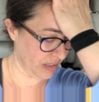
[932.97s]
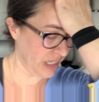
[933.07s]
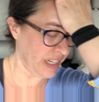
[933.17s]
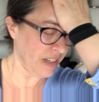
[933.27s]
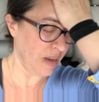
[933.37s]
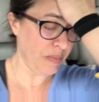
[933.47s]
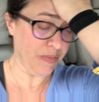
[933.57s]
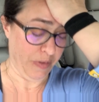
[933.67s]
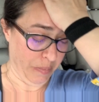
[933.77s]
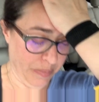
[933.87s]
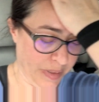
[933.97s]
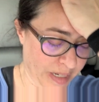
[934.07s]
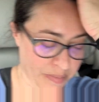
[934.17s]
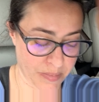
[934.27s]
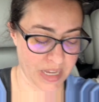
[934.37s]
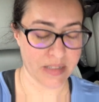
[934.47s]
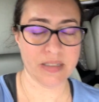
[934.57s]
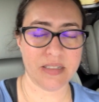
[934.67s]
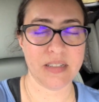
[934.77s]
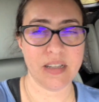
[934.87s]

cleaned up from being a mess.